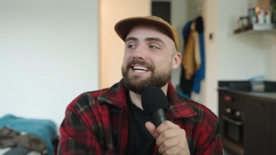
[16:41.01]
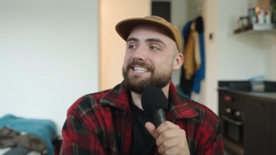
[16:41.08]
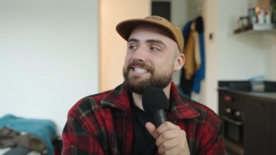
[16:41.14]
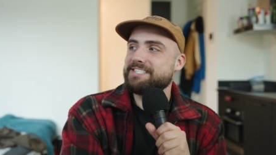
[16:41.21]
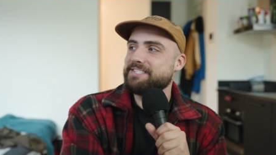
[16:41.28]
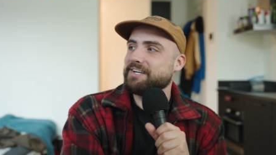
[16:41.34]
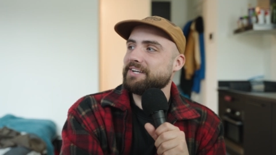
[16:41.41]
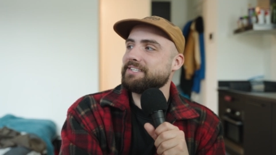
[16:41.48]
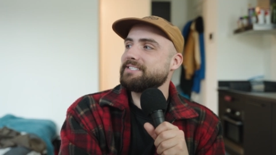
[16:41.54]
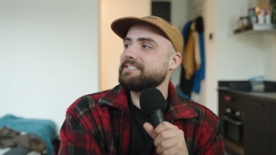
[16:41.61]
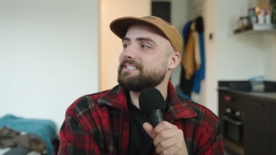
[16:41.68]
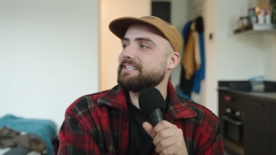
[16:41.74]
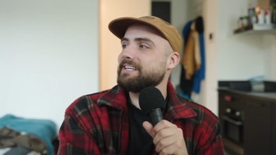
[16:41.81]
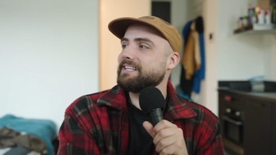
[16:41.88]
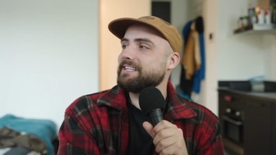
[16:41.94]
It's just
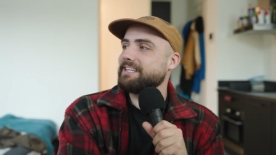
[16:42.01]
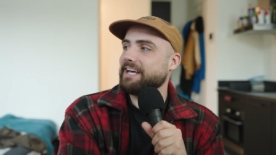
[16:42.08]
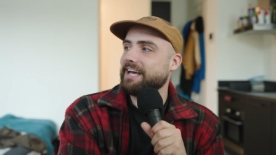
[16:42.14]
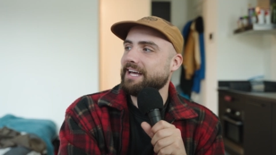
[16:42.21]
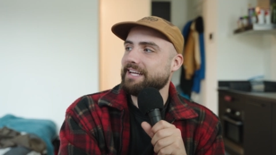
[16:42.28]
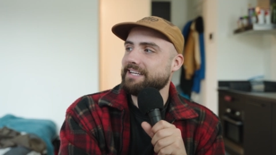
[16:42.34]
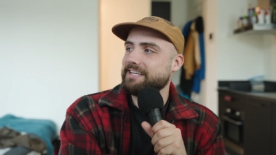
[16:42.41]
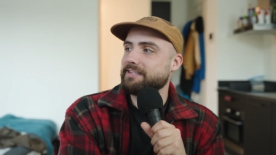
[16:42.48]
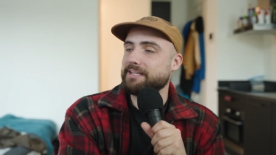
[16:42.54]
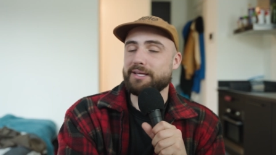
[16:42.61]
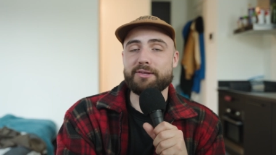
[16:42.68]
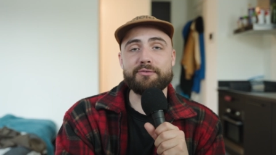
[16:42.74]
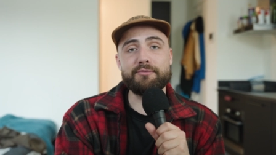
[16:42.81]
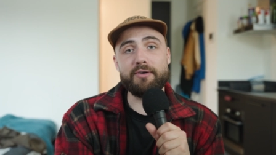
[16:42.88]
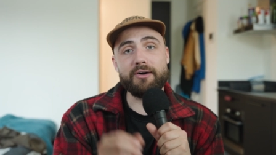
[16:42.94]
that
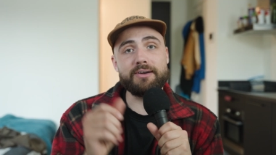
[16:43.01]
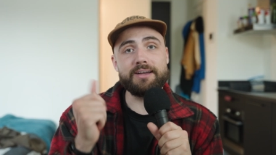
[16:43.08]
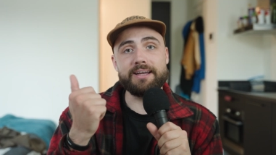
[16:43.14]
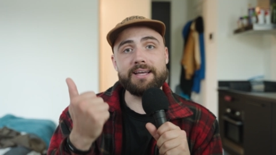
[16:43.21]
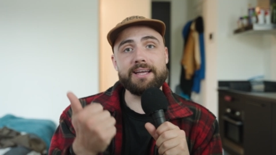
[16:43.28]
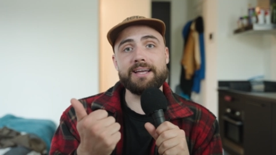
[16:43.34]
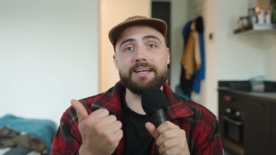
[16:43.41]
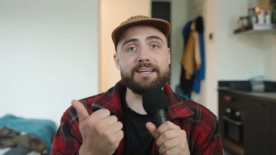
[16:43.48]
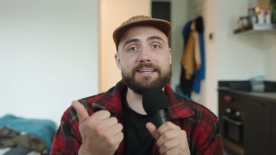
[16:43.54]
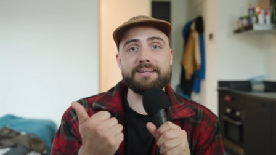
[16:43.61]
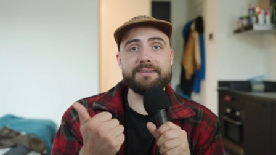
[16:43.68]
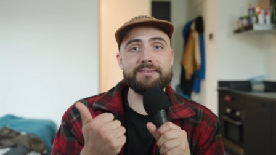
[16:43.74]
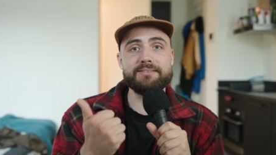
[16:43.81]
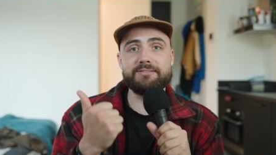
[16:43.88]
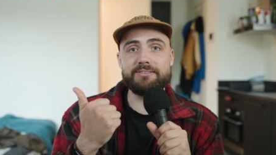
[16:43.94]
these
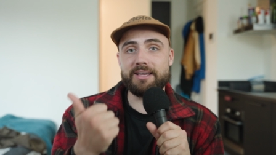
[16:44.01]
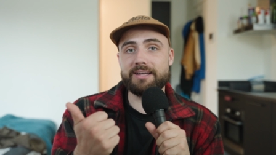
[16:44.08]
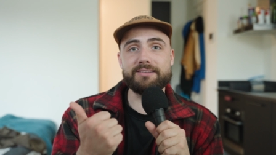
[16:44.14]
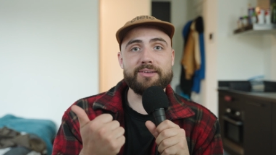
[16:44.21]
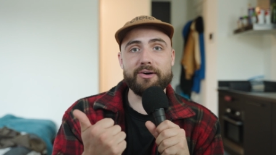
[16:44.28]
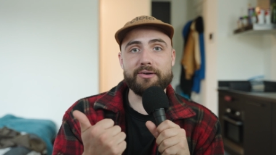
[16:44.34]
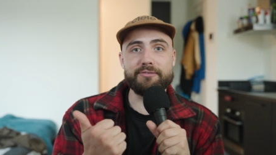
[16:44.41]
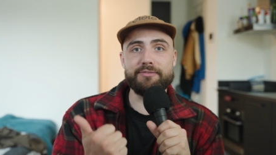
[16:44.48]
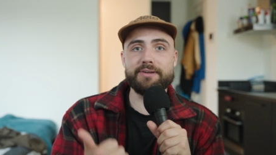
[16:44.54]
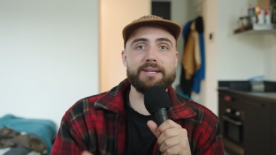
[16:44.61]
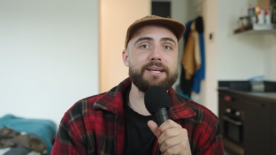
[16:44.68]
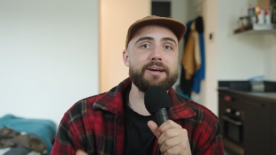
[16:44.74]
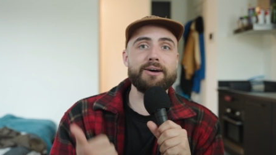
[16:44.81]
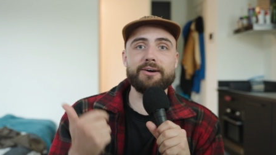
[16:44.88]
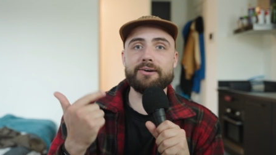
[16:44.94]
fucking TikTok
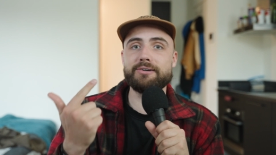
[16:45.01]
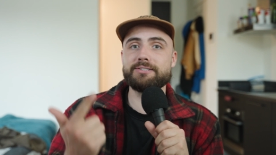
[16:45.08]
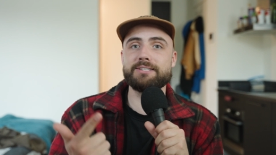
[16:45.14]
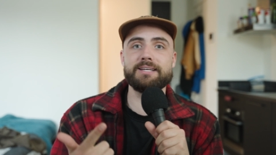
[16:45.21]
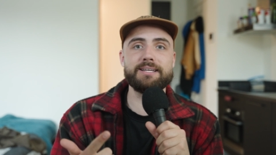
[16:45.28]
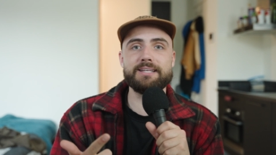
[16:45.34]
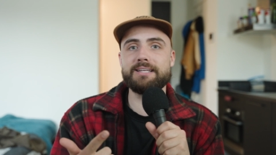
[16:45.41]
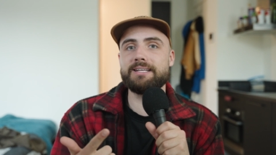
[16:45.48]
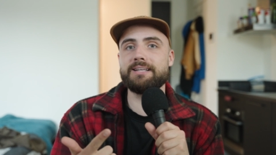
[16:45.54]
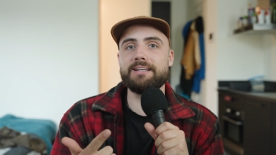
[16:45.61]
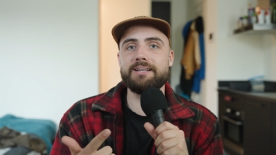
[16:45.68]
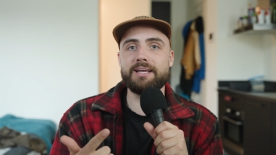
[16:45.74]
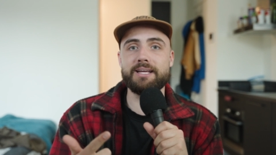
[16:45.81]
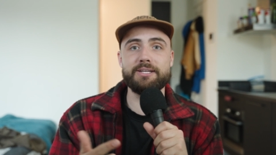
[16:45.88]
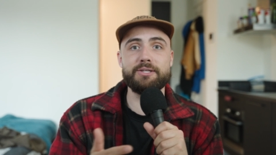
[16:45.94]
videos
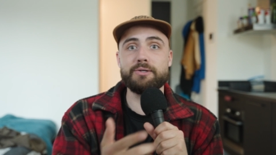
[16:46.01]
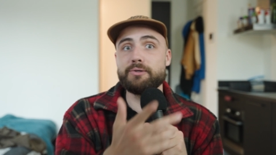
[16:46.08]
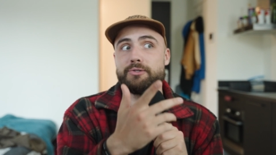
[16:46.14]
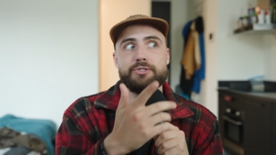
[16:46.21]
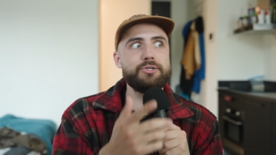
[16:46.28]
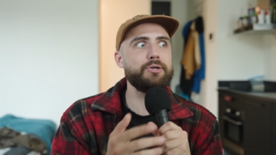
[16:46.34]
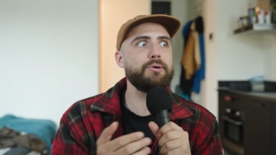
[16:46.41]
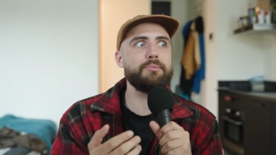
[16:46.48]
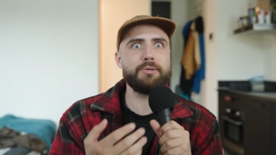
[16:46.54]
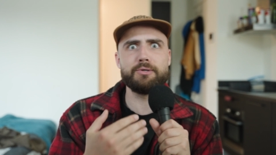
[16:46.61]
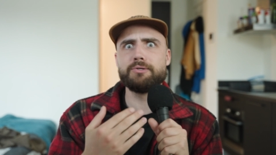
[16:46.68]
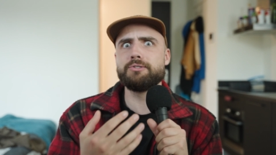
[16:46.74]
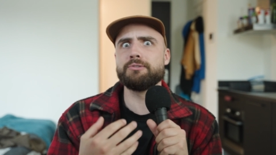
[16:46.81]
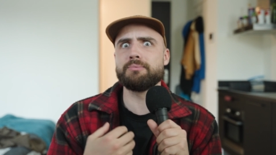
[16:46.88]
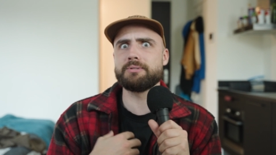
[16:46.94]
and
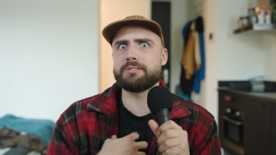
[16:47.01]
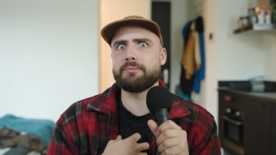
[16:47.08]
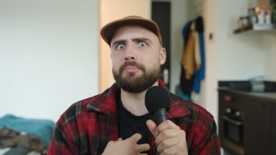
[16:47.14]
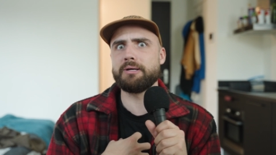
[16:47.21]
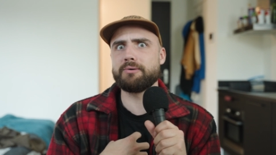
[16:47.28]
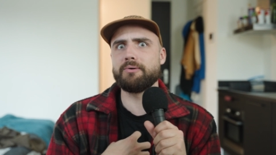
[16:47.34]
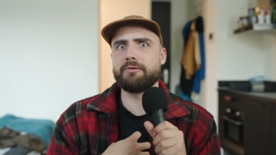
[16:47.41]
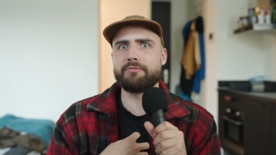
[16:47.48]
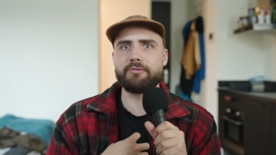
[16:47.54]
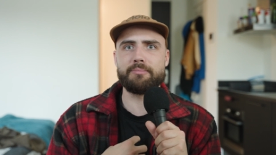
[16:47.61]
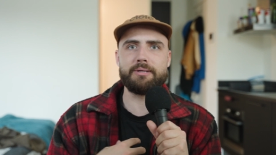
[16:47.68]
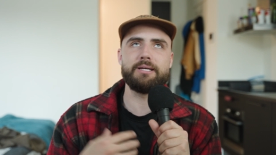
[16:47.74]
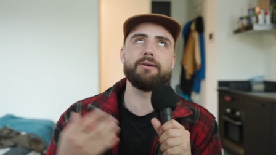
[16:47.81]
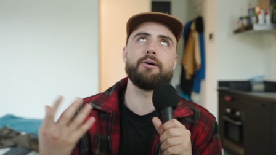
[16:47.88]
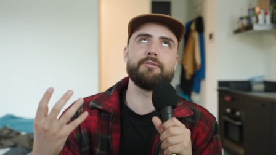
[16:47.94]
YouTube is a big one for
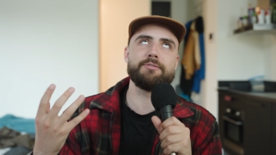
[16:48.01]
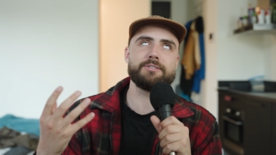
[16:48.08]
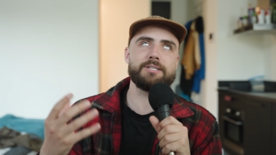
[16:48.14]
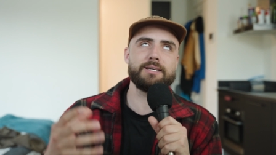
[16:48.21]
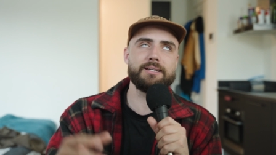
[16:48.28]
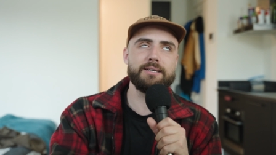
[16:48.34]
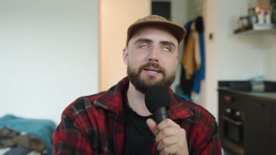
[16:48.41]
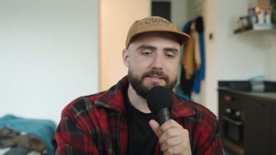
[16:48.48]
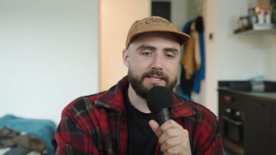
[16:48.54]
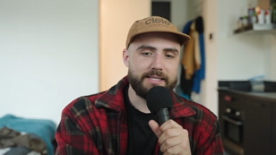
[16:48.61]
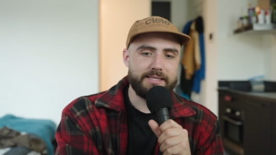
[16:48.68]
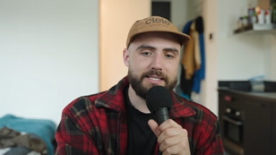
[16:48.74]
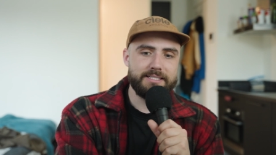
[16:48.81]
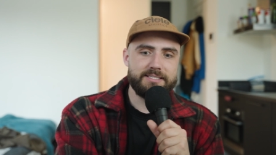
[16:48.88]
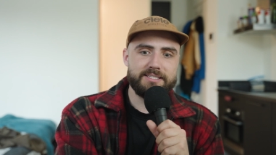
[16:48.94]
me, obviously,
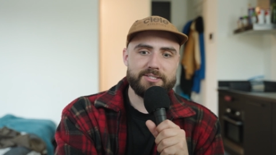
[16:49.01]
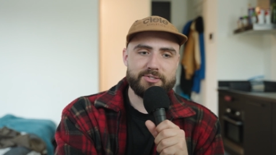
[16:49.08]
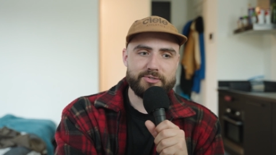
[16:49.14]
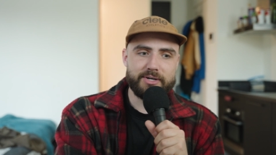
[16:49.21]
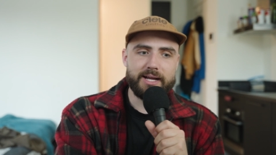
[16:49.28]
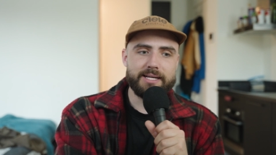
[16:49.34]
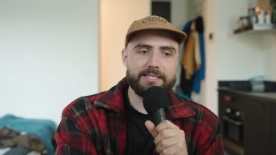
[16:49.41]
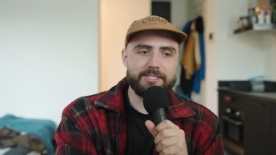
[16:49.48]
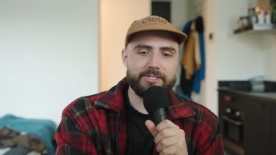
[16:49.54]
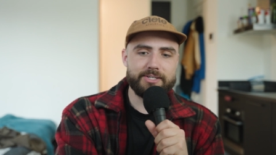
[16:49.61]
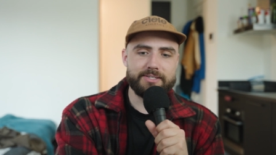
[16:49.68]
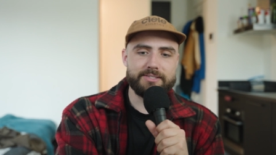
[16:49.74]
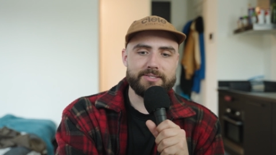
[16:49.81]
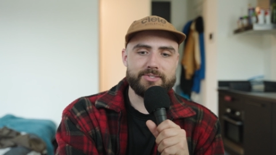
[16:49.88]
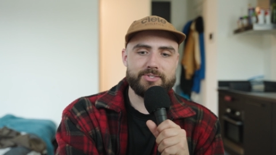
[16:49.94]
that these
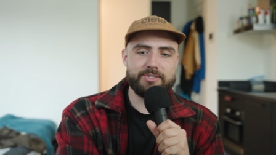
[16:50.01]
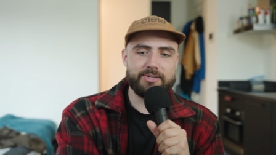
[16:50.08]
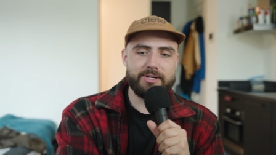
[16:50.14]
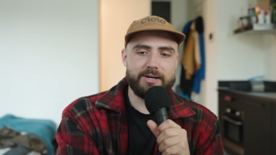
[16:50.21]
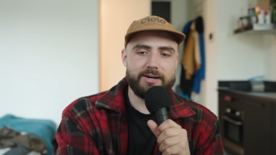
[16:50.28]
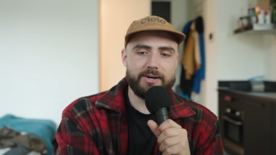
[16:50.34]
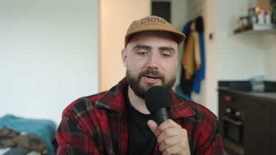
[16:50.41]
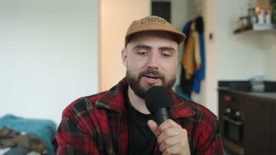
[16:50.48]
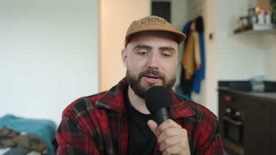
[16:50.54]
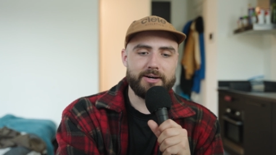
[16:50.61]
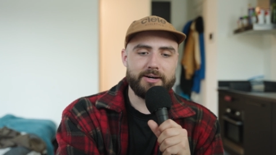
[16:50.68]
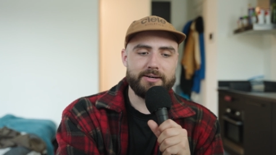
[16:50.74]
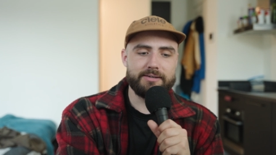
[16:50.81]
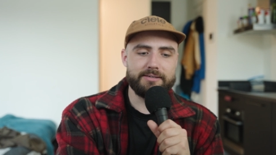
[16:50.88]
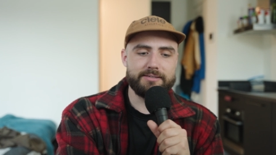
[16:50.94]
distractions
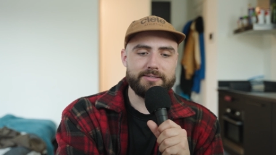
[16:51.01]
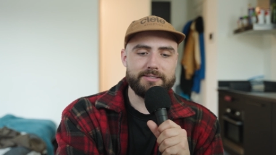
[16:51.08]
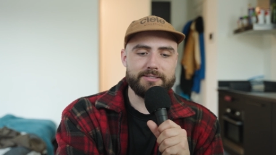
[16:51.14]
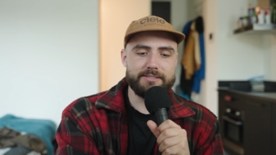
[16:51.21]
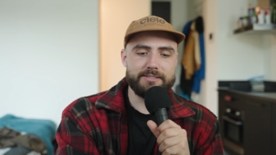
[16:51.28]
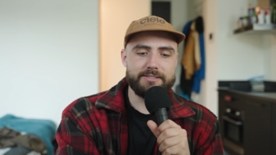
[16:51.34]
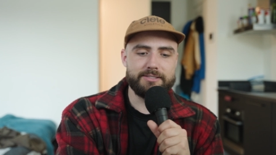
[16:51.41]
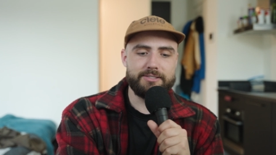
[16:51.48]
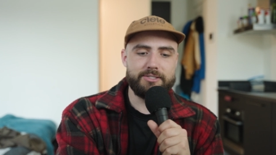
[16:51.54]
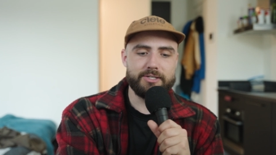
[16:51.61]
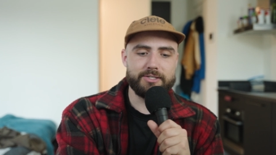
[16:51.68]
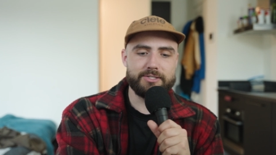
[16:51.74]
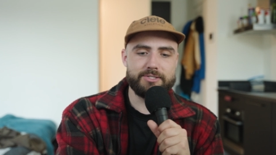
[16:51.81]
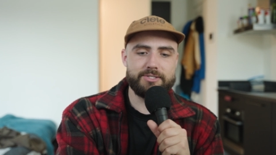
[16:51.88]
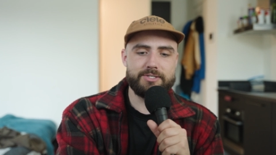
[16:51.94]
are
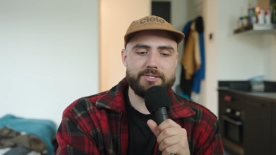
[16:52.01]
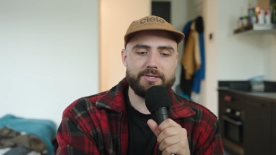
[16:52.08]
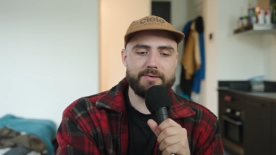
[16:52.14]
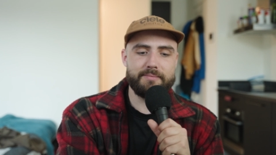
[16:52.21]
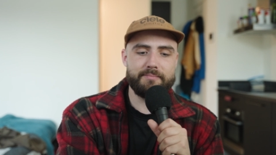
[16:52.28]
just